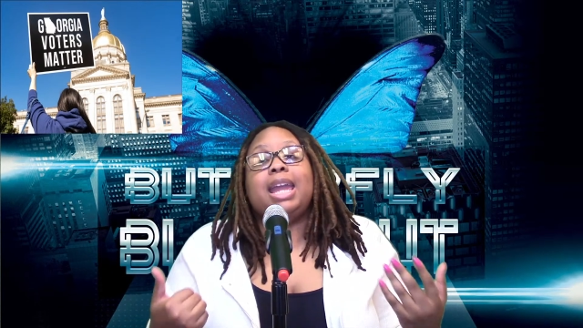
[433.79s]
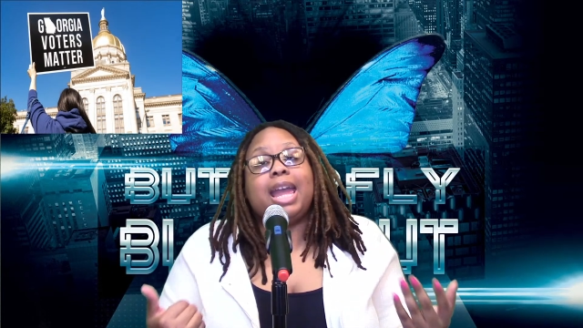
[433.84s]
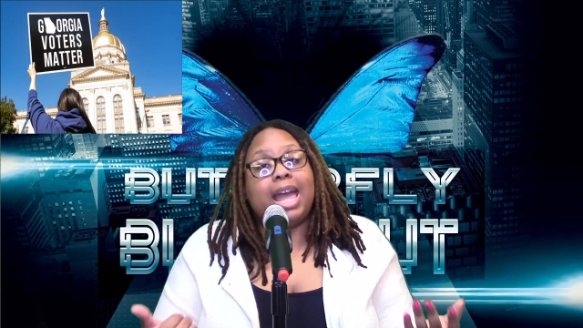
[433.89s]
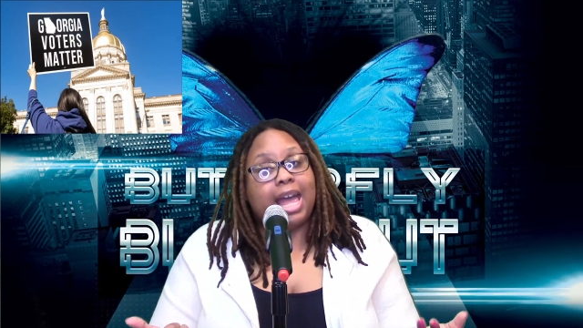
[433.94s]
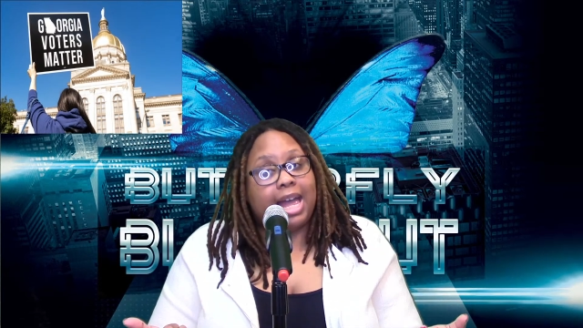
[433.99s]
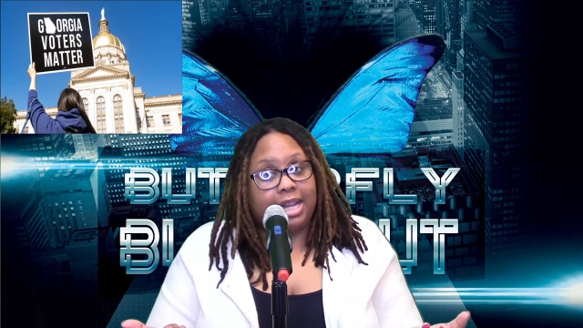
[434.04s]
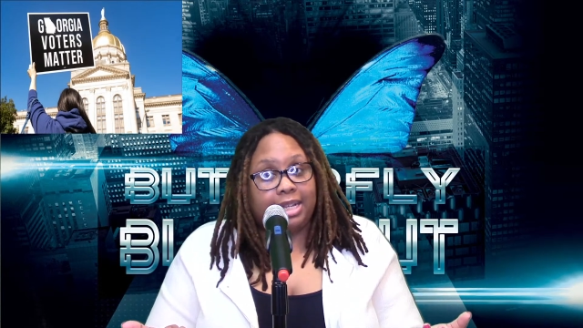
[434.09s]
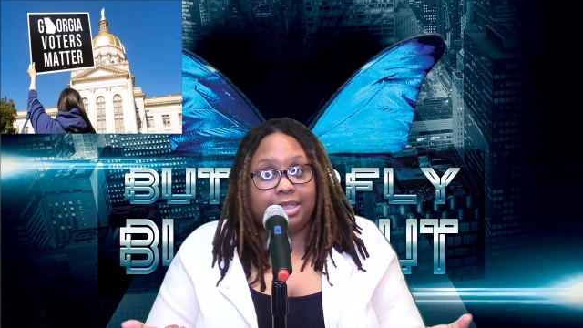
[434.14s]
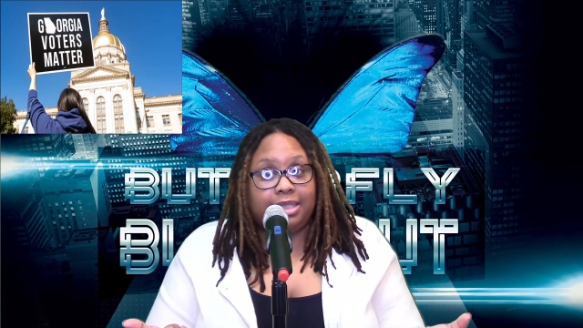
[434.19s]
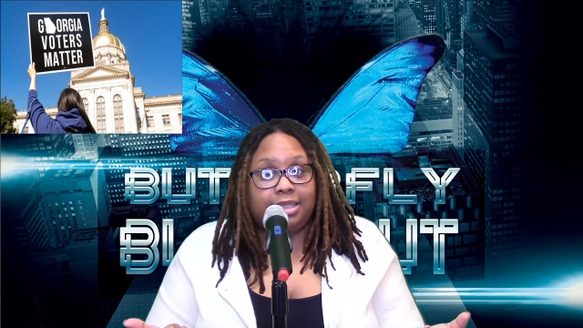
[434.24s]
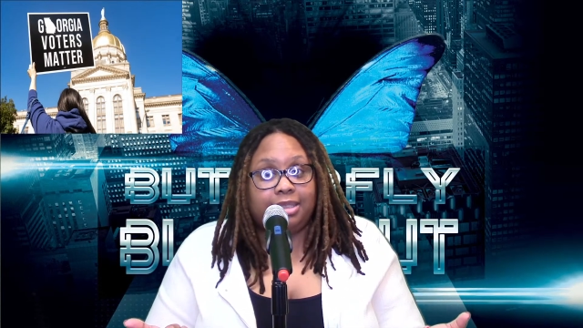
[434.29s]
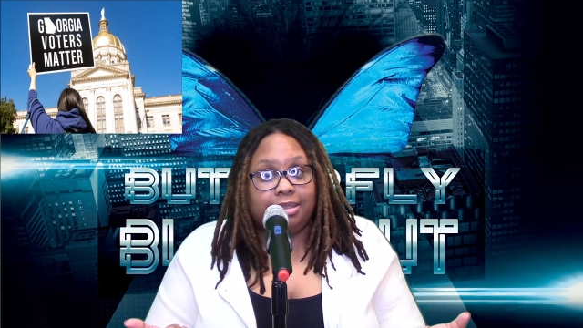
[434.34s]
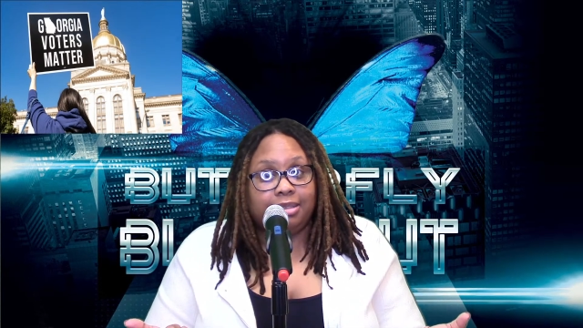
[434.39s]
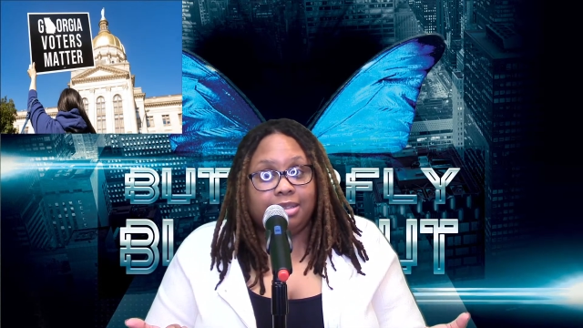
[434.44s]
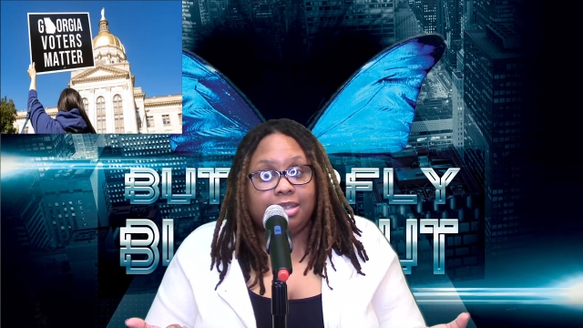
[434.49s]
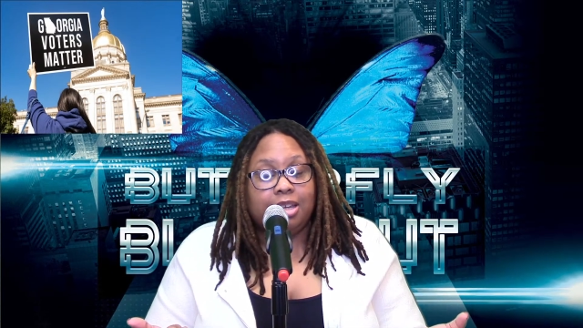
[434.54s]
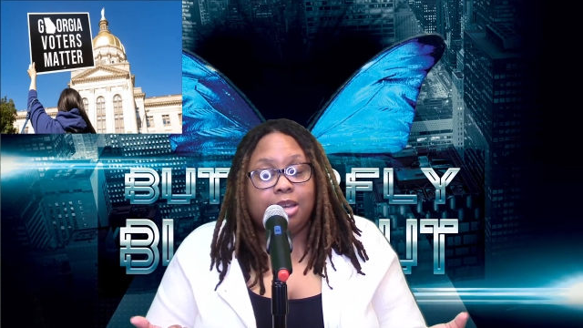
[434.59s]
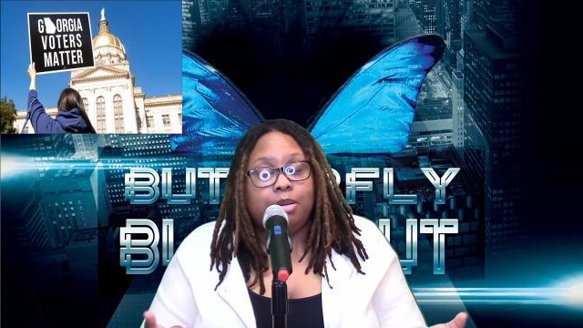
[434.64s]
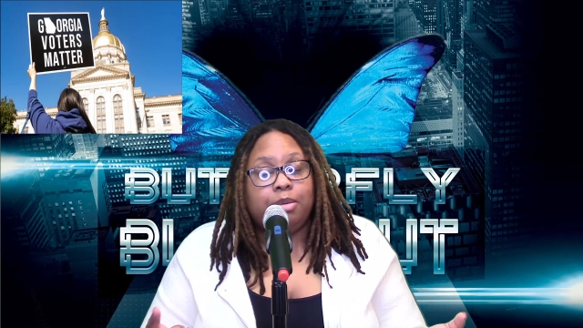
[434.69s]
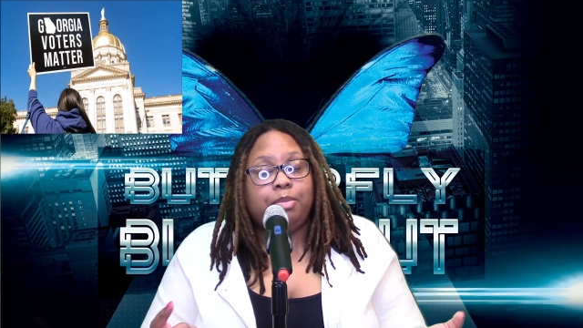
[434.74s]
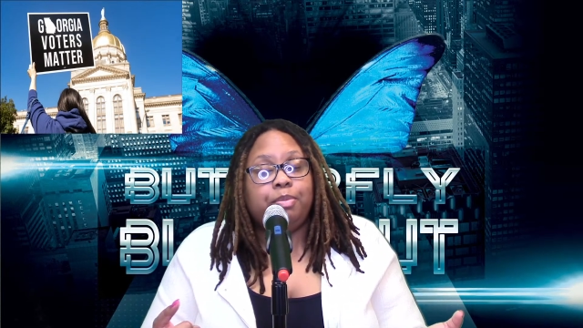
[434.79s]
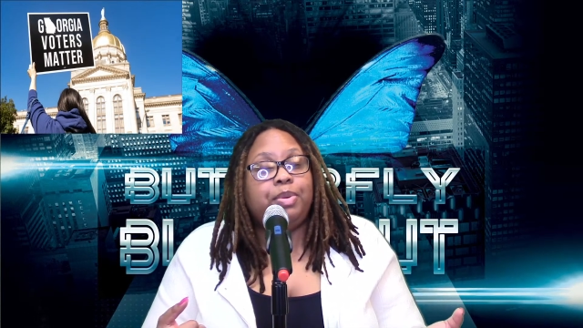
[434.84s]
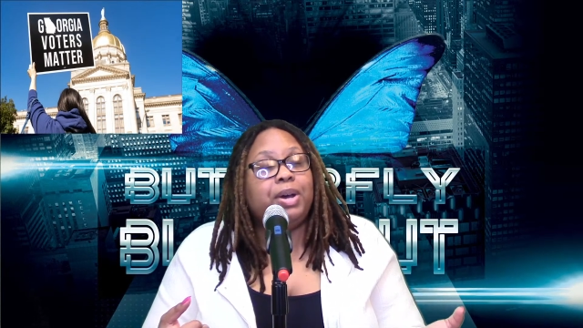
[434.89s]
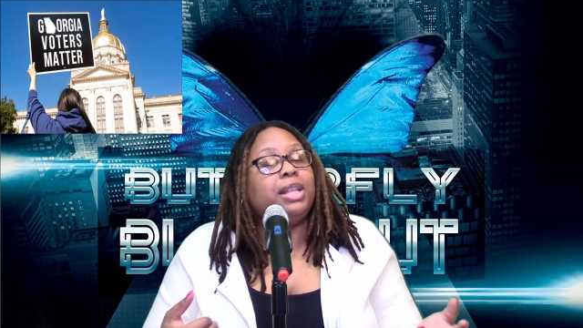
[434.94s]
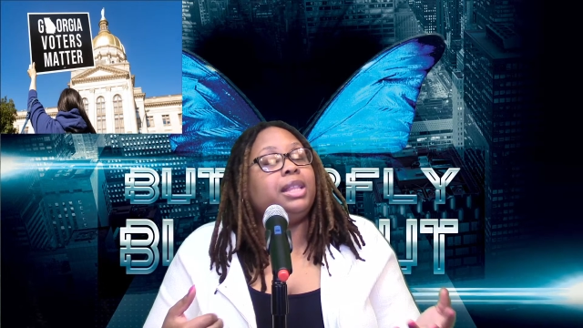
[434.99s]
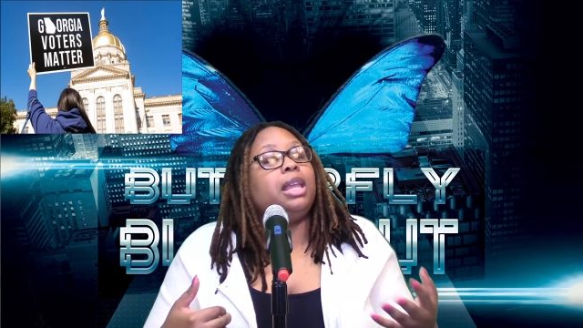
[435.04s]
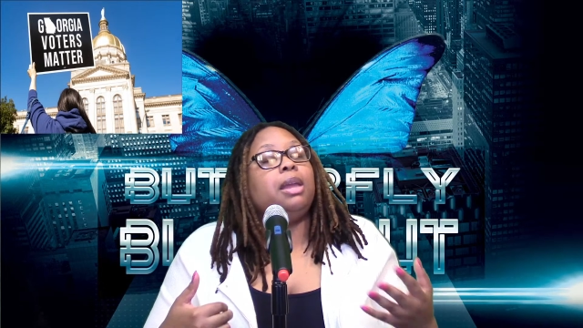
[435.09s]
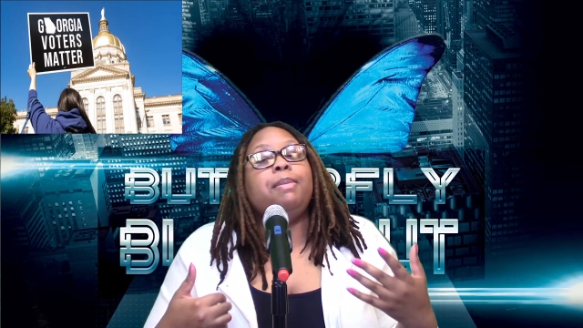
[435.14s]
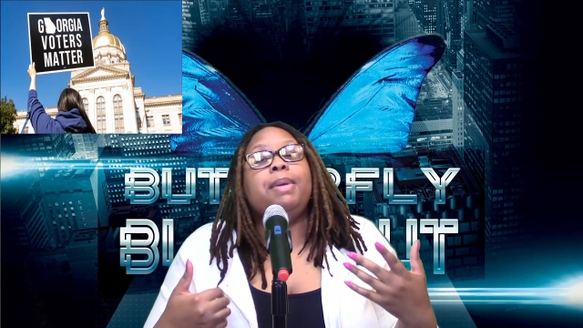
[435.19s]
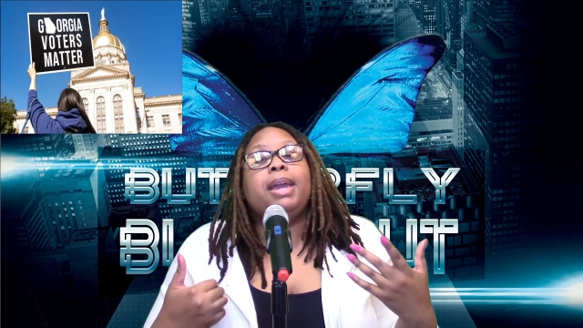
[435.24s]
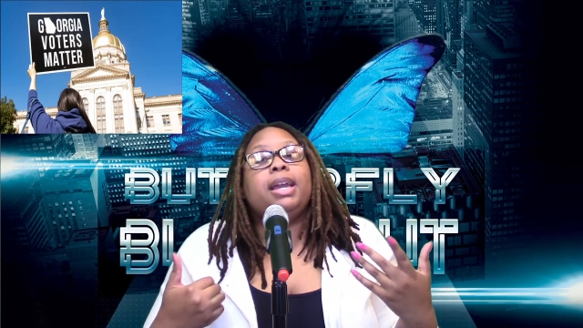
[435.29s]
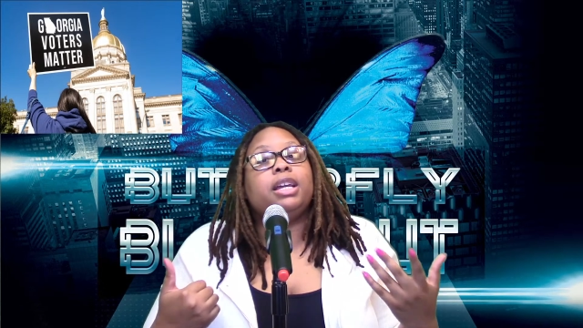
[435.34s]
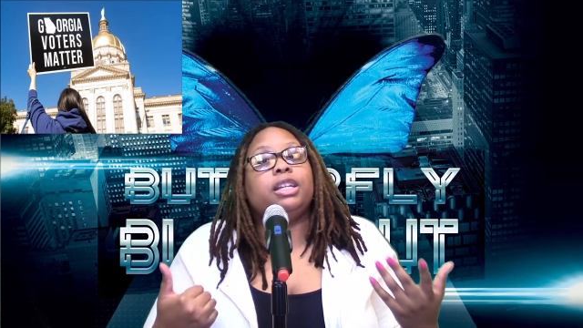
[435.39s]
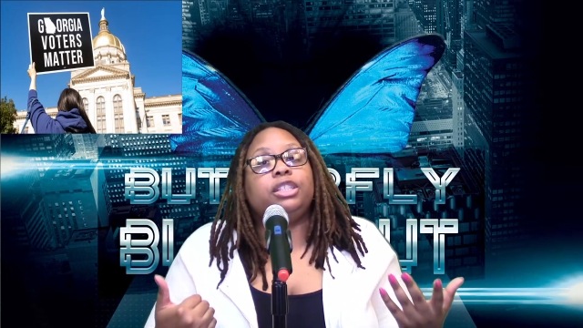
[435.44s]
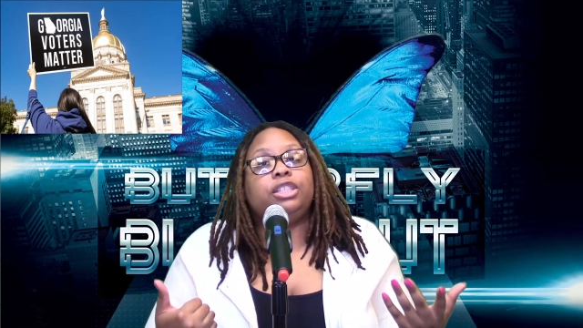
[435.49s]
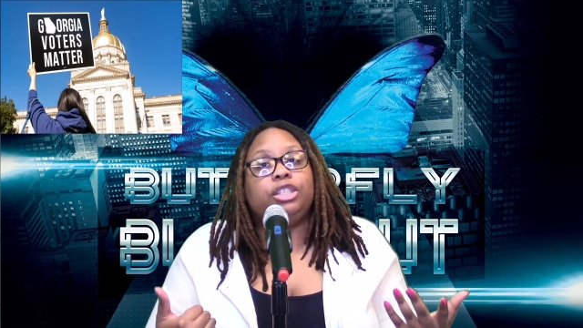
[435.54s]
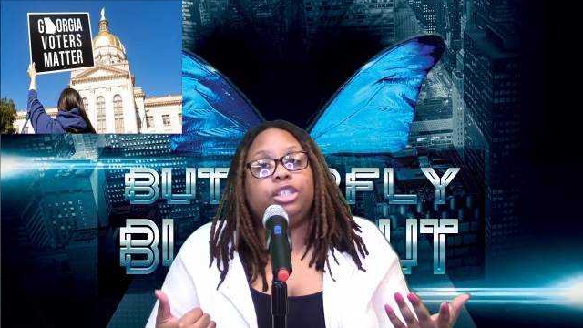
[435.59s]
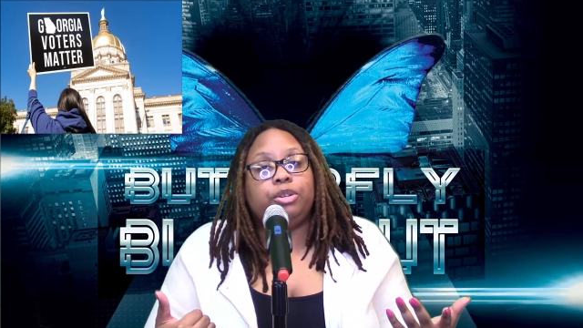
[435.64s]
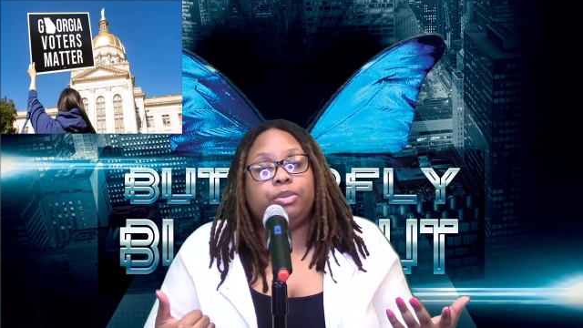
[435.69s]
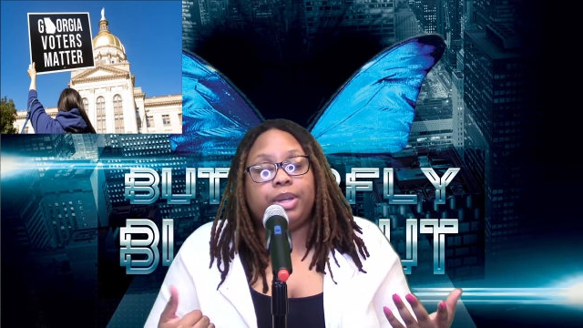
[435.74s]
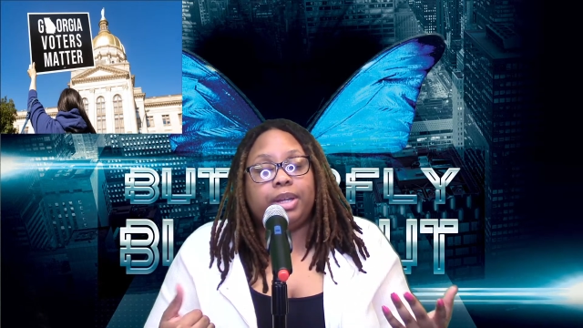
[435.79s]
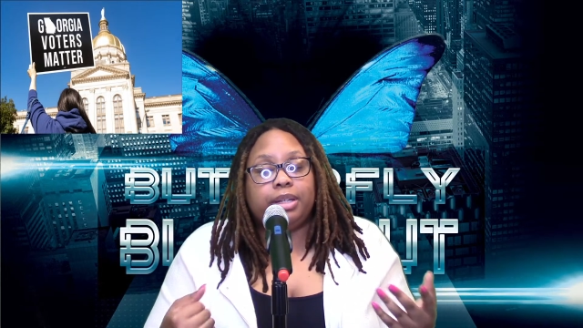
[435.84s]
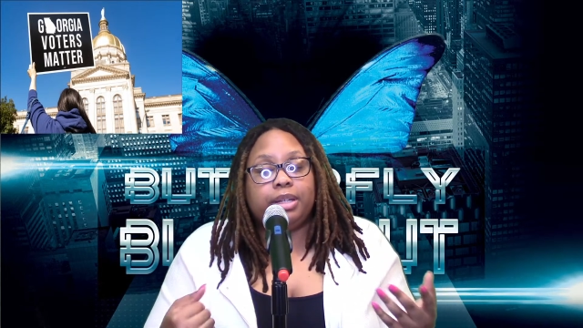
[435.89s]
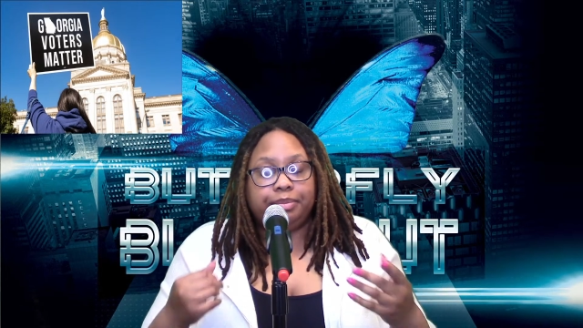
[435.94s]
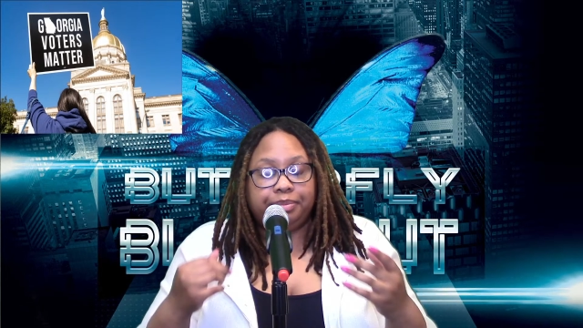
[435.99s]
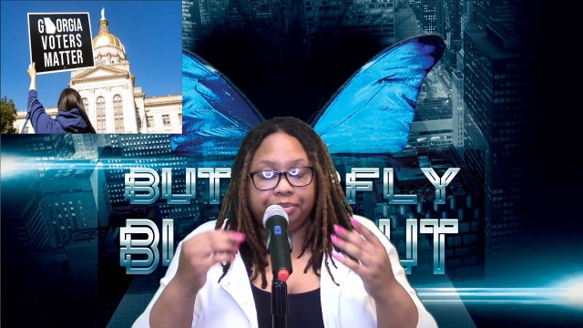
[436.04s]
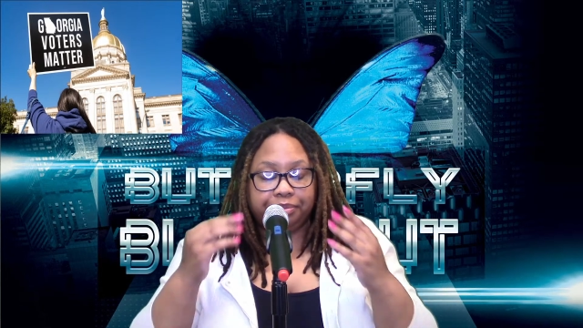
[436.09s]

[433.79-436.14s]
ass. But they make us do it.